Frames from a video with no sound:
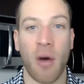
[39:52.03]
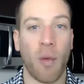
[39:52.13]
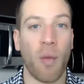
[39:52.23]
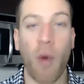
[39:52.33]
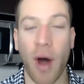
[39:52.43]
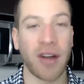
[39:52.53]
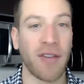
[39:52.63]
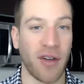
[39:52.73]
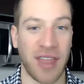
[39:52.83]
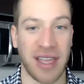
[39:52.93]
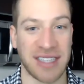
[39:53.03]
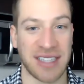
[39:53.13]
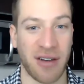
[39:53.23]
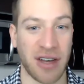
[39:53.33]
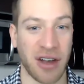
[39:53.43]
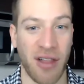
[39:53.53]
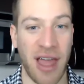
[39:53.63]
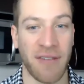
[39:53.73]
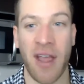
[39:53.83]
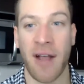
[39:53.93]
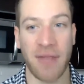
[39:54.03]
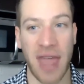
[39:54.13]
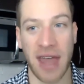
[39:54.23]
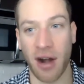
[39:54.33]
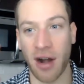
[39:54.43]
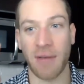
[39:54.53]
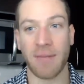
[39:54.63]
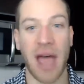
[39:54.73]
wonderful things that are in your life that are right.